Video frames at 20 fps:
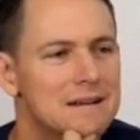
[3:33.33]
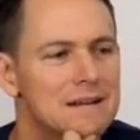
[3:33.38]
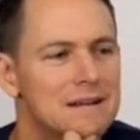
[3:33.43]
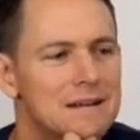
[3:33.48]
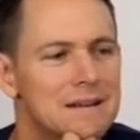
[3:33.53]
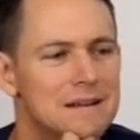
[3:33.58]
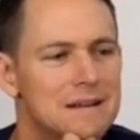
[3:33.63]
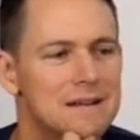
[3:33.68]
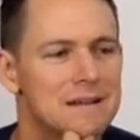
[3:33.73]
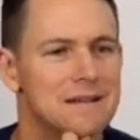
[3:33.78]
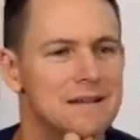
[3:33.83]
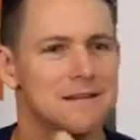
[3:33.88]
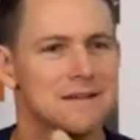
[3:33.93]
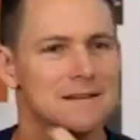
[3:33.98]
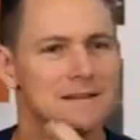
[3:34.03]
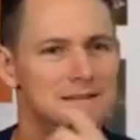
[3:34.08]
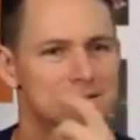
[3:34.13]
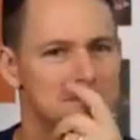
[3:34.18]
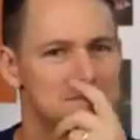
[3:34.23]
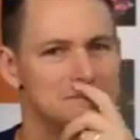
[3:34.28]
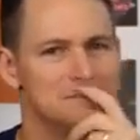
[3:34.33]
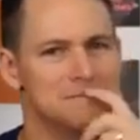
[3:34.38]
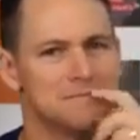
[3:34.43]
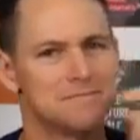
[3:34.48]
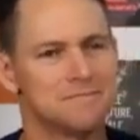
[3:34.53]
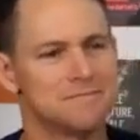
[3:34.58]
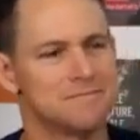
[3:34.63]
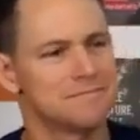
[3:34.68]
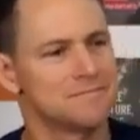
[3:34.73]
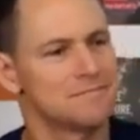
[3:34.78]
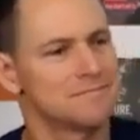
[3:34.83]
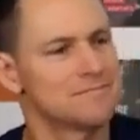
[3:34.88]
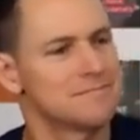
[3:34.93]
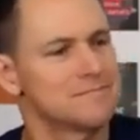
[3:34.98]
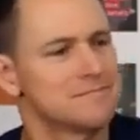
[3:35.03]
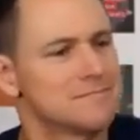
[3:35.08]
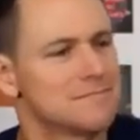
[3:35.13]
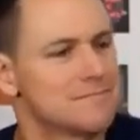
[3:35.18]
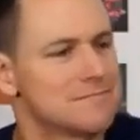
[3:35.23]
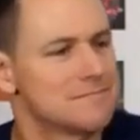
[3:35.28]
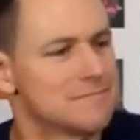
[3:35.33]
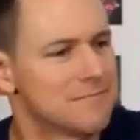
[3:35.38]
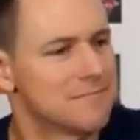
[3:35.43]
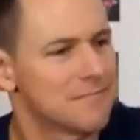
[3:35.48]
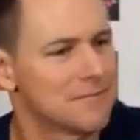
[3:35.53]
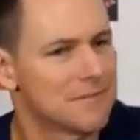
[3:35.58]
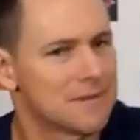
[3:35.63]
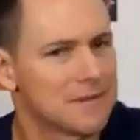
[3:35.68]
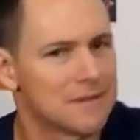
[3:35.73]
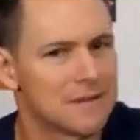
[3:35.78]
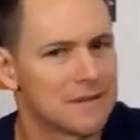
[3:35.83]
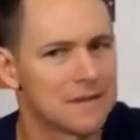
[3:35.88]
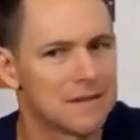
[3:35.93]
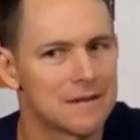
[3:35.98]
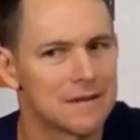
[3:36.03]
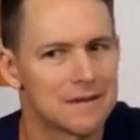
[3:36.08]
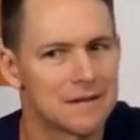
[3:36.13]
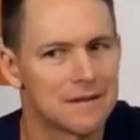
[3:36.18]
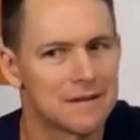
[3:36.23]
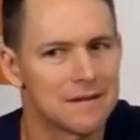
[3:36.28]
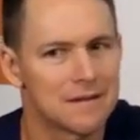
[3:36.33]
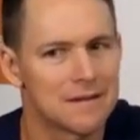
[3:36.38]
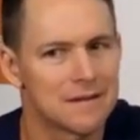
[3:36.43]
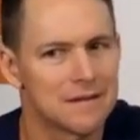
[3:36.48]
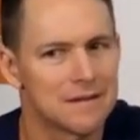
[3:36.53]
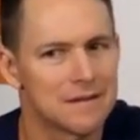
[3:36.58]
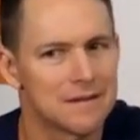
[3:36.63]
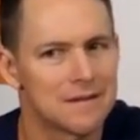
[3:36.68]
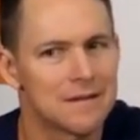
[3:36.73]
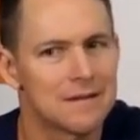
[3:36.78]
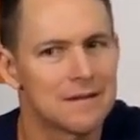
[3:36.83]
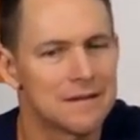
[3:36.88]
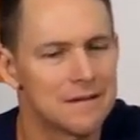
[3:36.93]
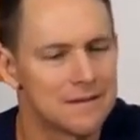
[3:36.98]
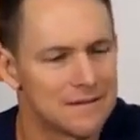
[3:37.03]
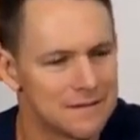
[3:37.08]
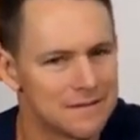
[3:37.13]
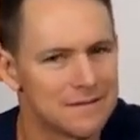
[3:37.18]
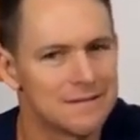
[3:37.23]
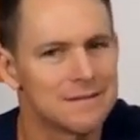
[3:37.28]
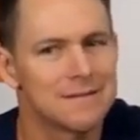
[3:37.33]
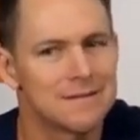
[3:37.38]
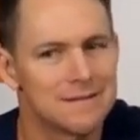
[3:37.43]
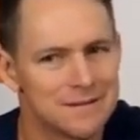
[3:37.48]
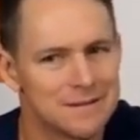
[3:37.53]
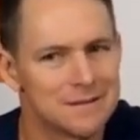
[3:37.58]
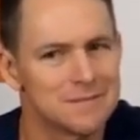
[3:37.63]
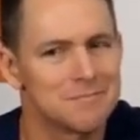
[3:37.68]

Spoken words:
(not speaking)